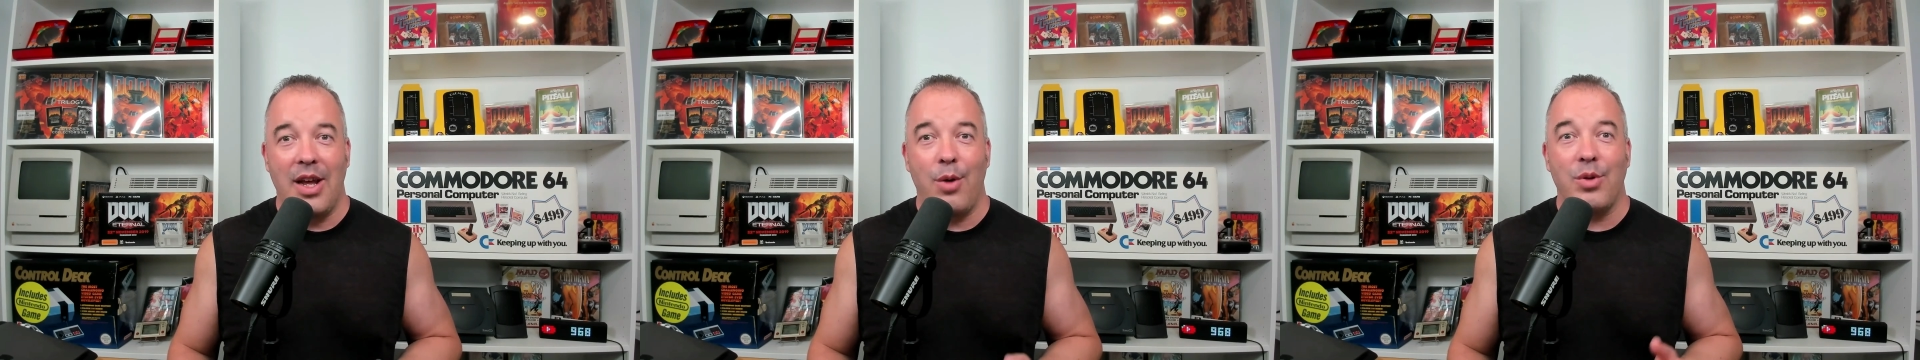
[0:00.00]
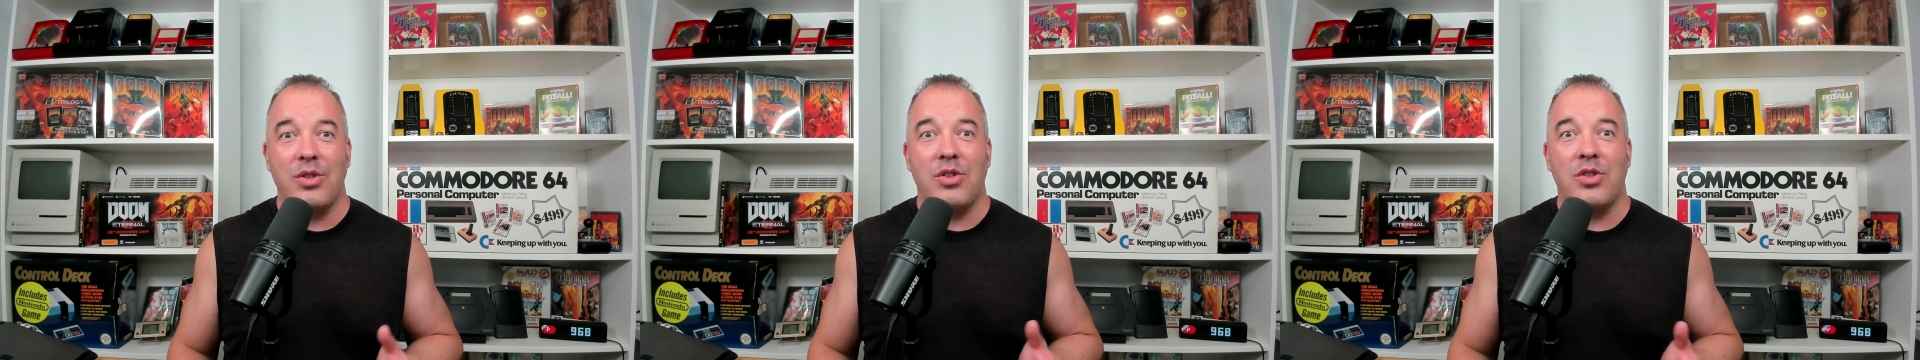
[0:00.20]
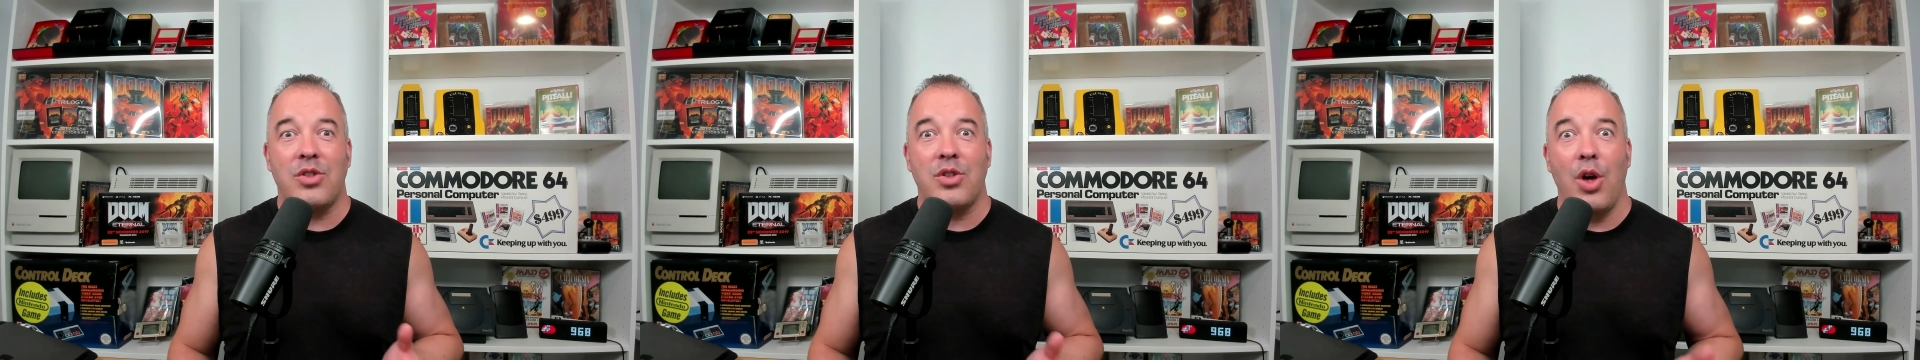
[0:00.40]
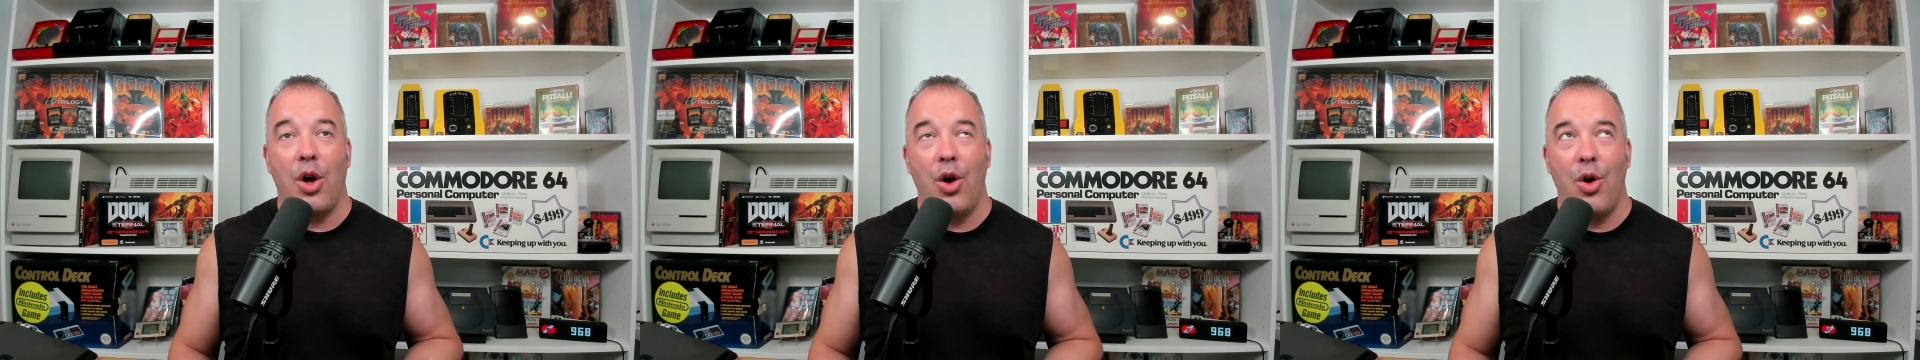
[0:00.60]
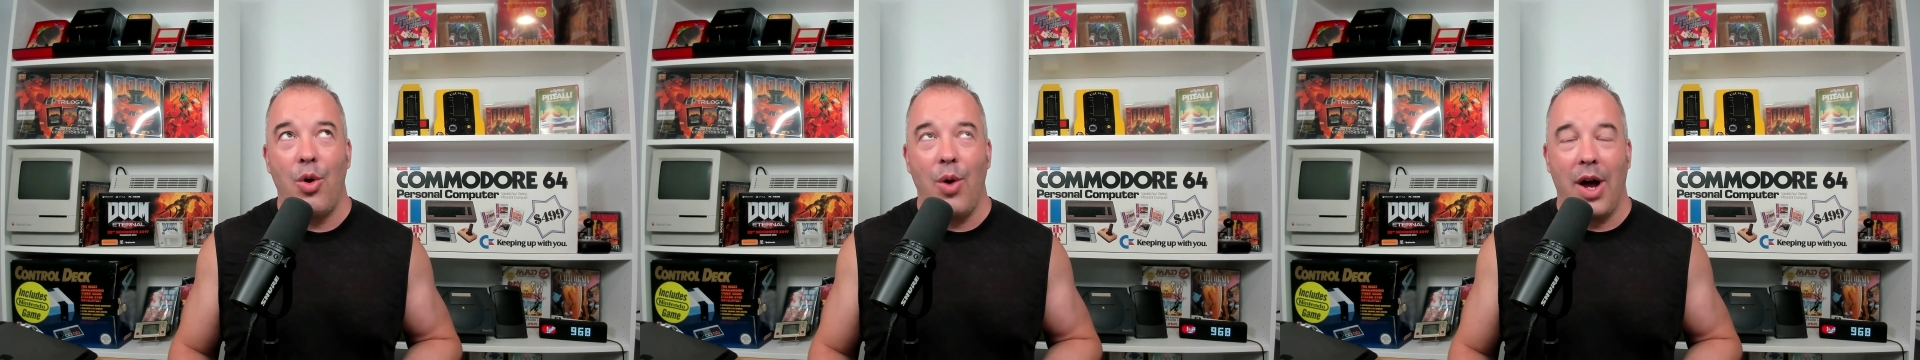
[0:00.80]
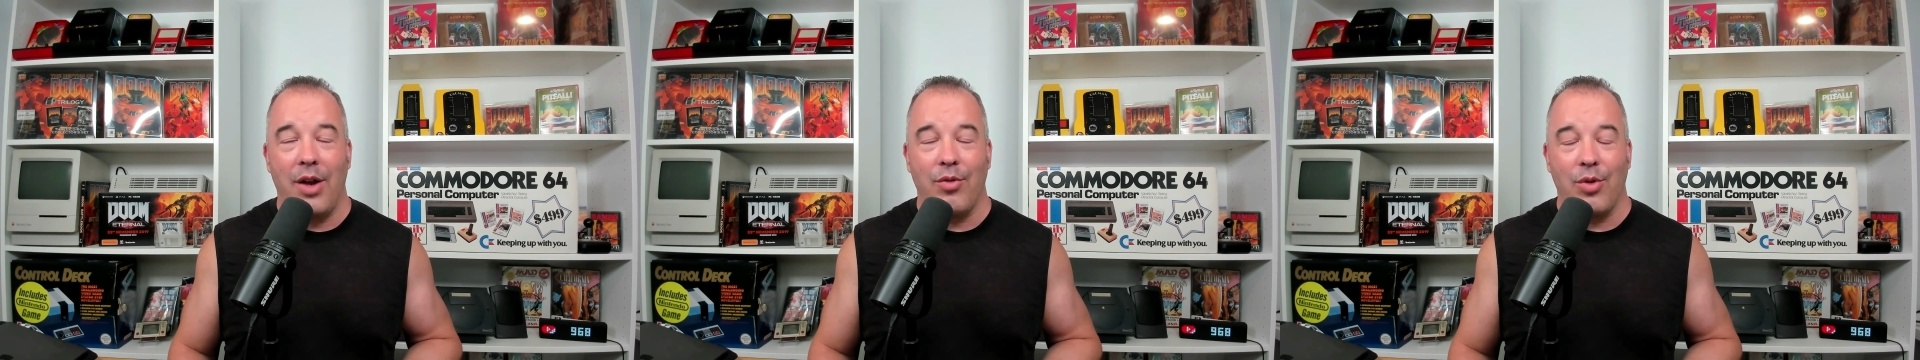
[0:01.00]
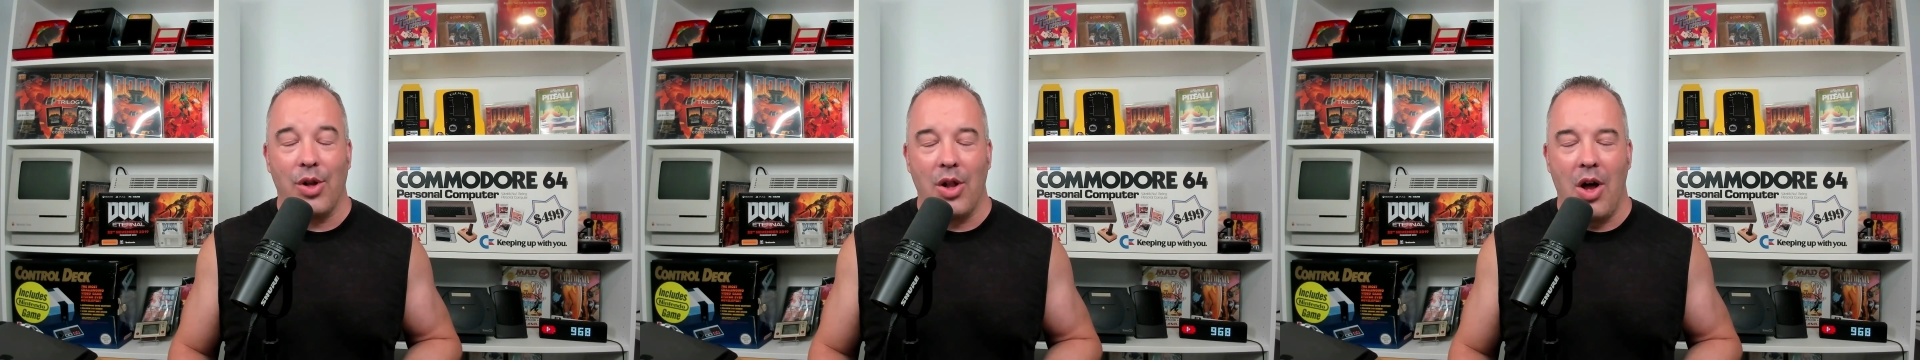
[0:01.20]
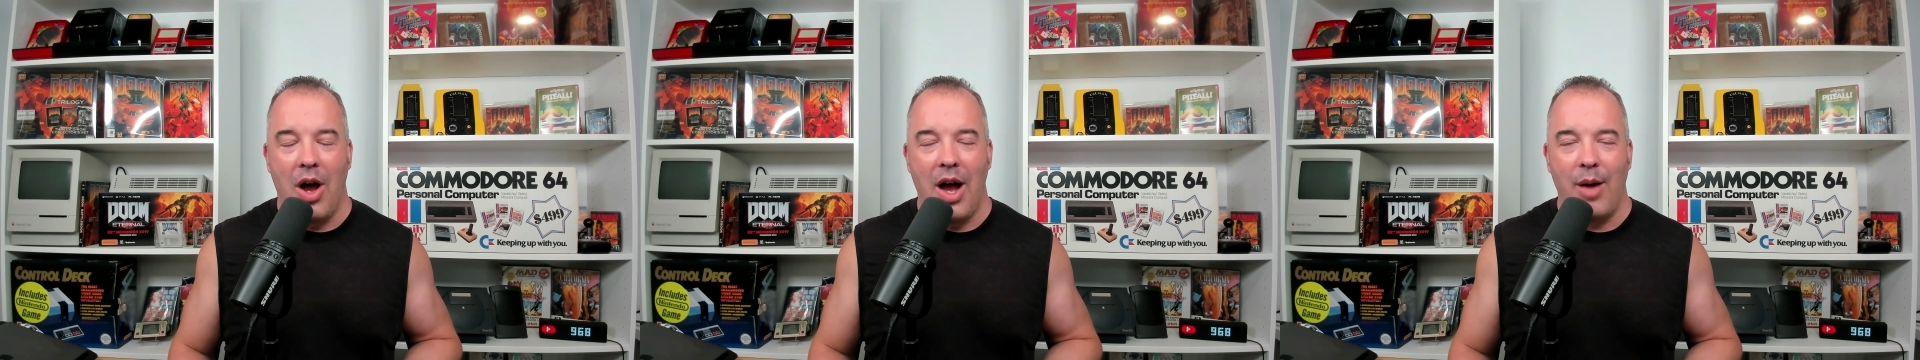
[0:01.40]
they were so
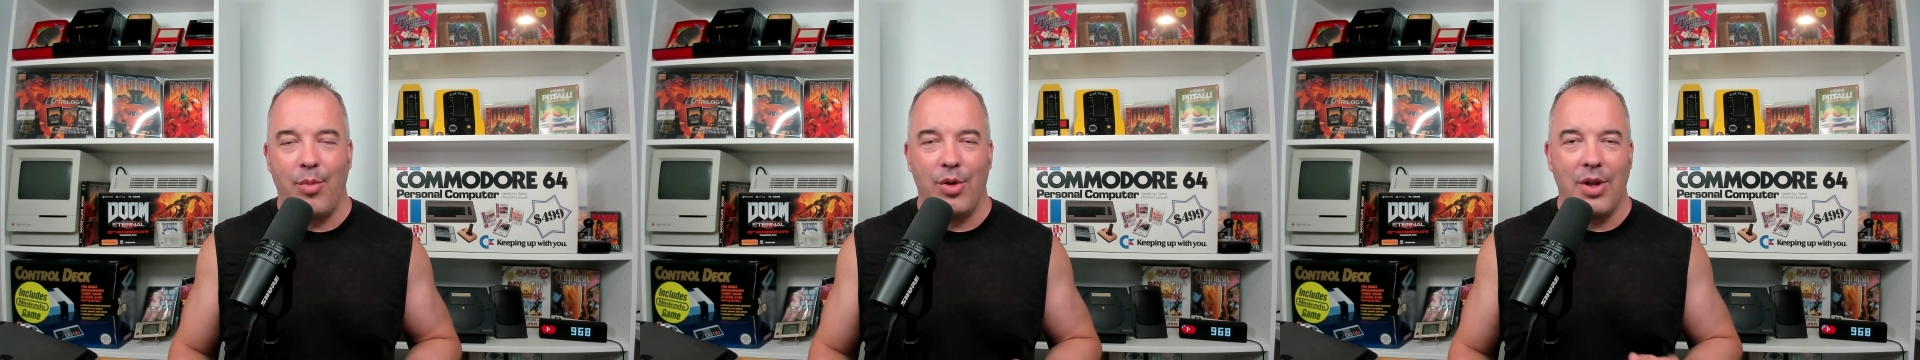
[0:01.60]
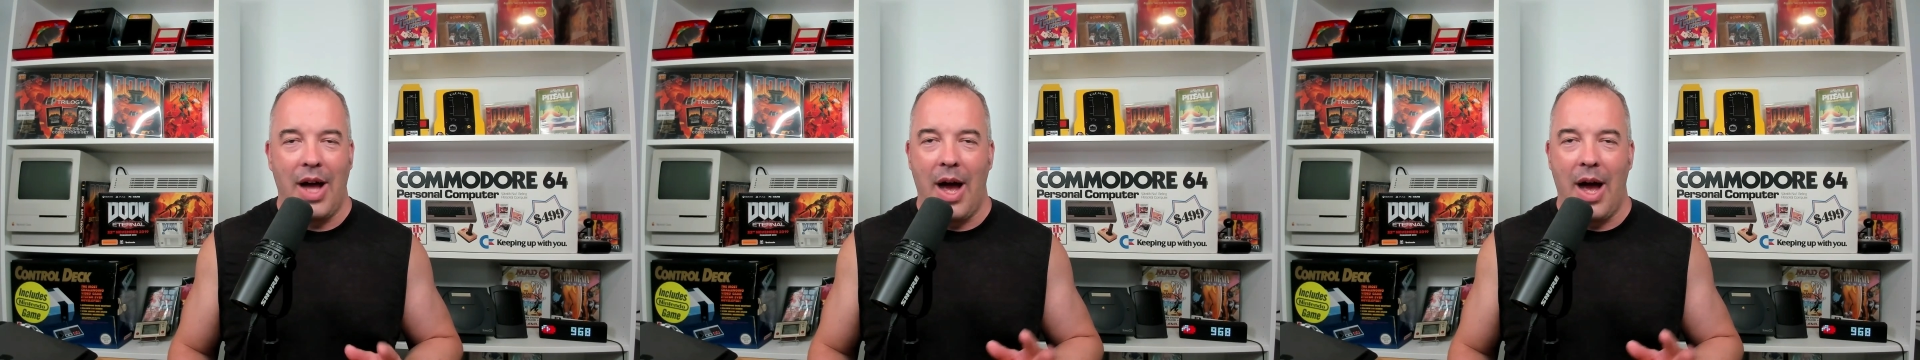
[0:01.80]
unreliable